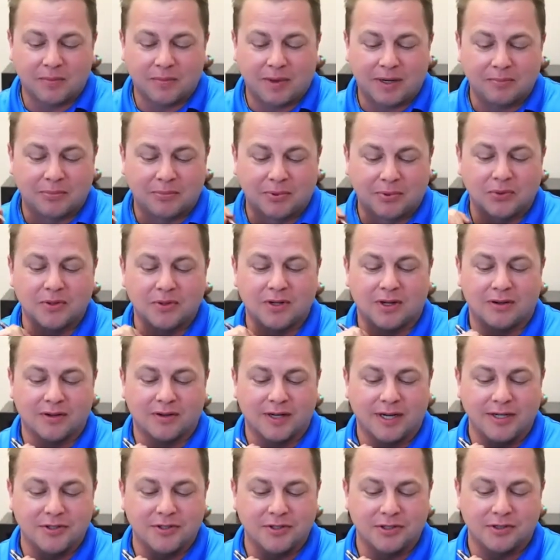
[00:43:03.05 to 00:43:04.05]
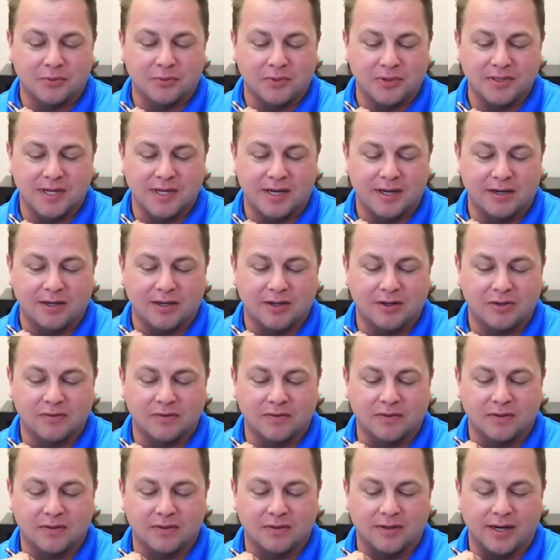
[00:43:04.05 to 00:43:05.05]
my bulldog nature would take
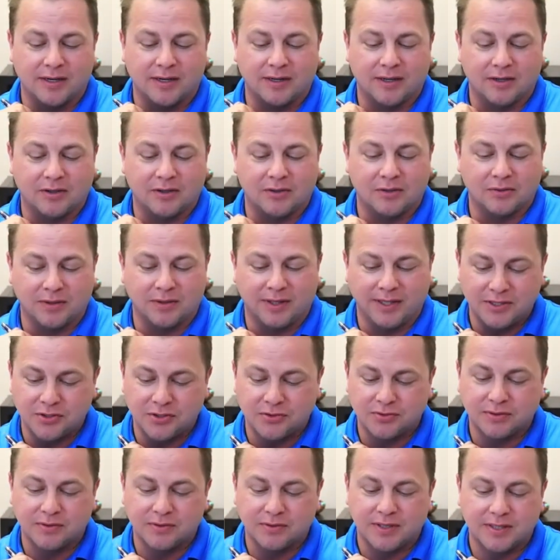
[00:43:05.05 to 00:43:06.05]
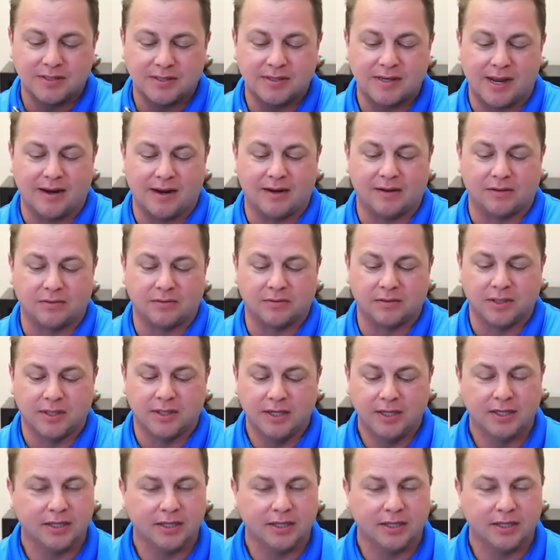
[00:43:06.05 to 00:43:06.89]
over and go, let's drill this down.